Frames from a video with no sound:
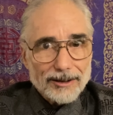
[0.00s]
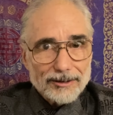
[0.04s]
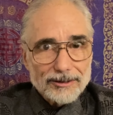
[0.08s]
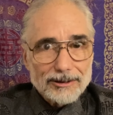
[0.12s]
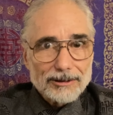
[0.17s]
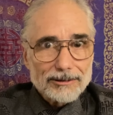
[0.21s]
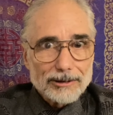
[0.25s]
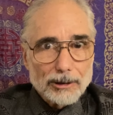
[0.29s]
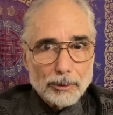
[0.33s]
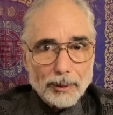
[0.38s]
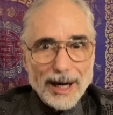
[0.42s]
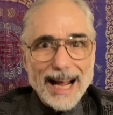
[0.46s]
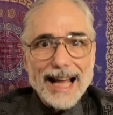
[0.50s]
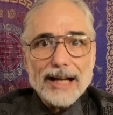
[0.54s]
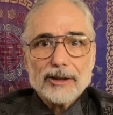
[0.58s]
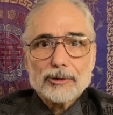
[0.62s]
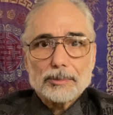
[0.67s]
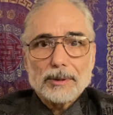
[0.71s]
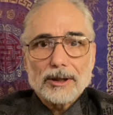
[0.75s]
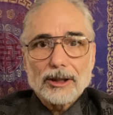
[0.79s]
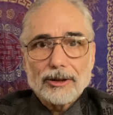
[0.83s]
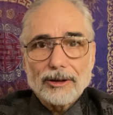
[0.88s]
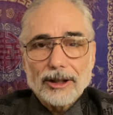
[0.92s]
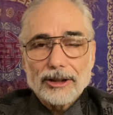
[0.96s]
grasp
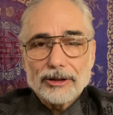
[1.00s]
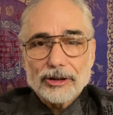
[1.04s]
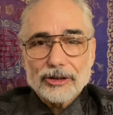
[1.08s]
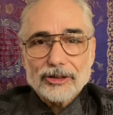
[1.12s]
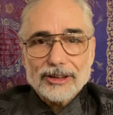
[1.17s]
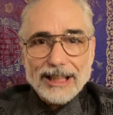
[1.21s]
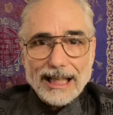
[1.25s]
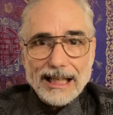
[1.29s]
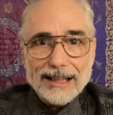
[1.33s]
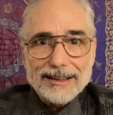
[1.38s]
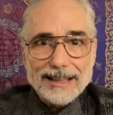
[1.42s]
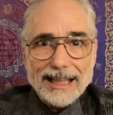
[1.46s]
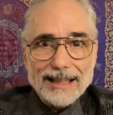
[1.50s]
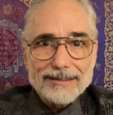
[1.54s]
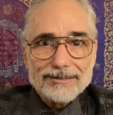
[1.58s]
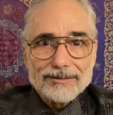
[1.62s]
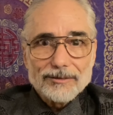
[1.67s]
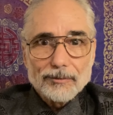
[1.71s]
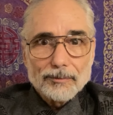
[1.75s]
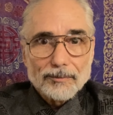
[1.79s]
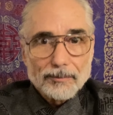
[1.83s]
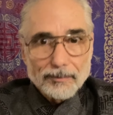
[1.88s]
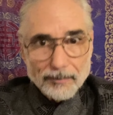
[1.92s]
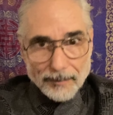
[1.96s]
it or understand that
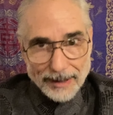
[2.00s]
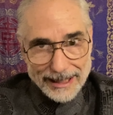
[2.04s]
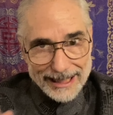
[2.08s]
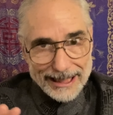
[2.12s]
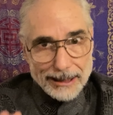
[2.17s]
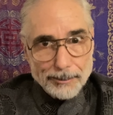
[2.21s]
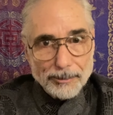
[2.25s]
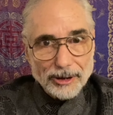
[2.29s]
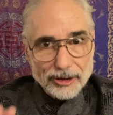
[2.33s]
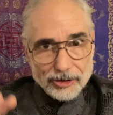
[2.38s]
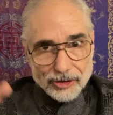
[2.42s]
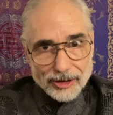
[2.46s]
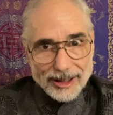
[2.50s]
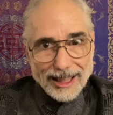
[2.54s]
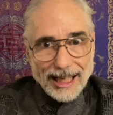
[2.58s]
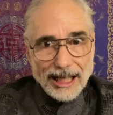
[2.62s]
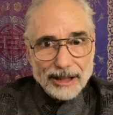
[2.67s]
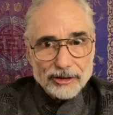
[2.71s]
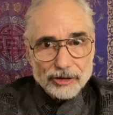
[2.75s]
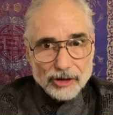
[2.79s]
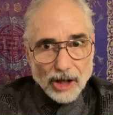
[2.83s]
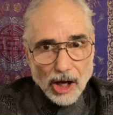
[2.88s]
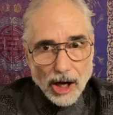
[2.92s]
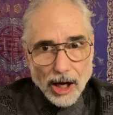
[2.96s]
image that I
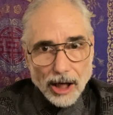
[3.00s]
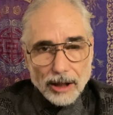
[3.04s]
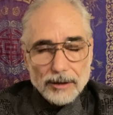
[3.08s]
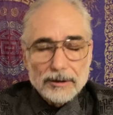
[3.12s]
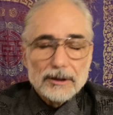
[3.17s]
saw.